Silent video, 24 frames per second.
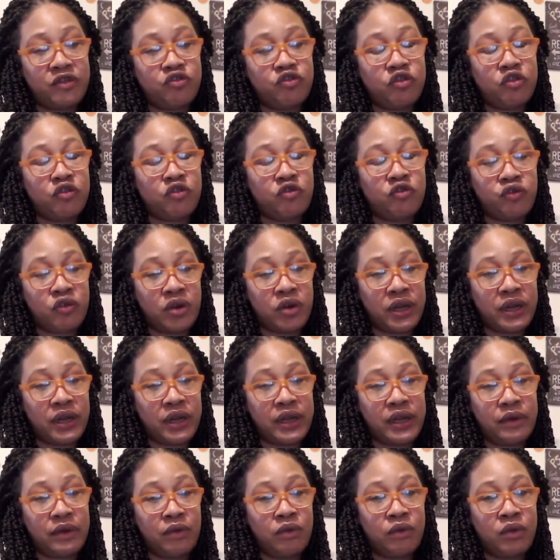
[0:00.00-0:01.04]
your
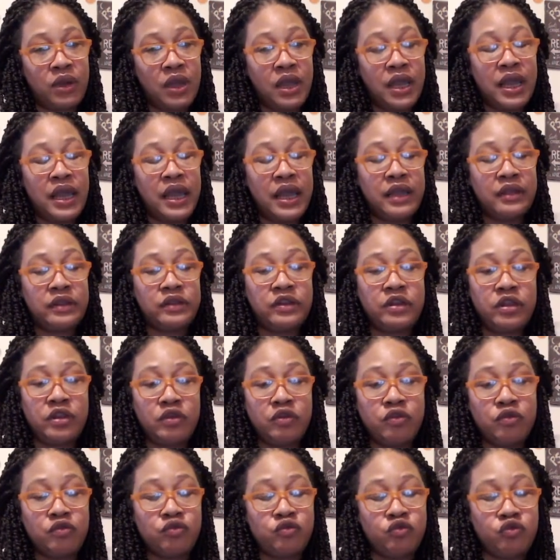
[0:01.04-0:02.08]
ground
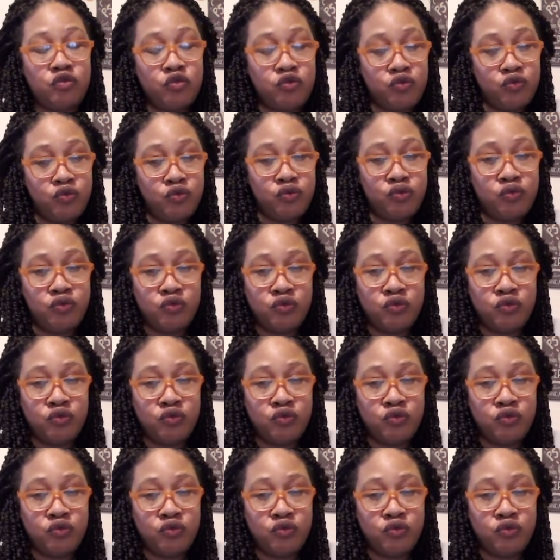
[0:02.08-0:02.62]
until you